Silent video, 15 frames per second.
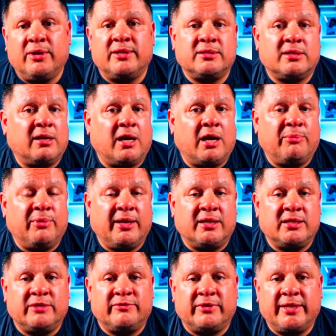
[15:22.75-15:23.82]
a
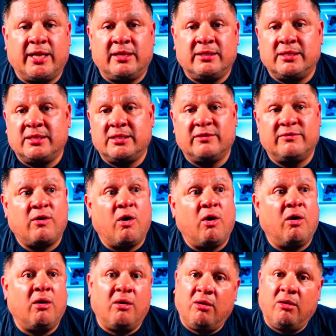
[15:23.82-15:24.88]
comprehensive analysis of
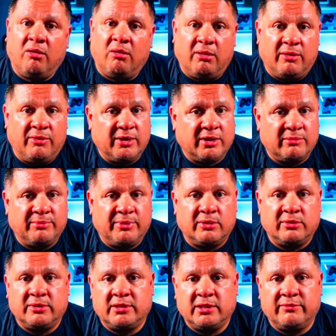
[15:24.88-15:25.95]
all the
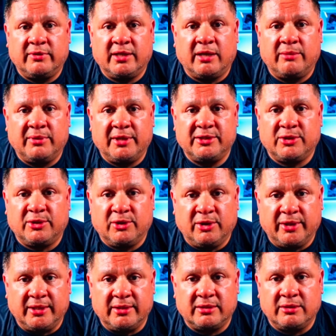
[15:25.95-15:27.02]
components of a company's
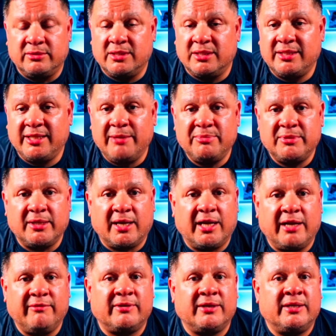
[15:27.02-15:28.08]
earnings. So it's a deep
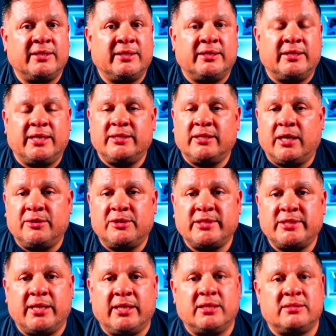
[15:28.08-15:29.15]
dive into
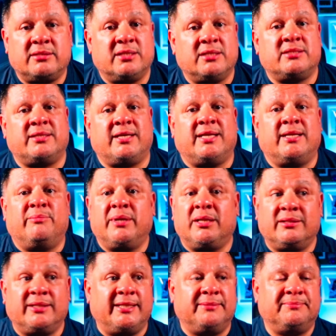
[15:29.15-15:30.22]
understanding the
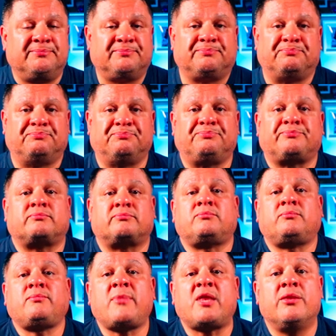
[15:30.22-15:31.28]
sustainability,
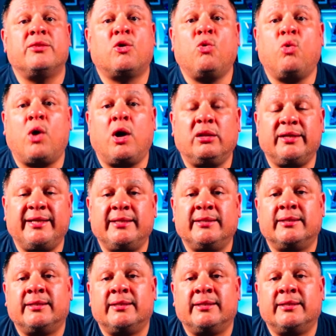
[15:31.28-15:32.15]
the quality,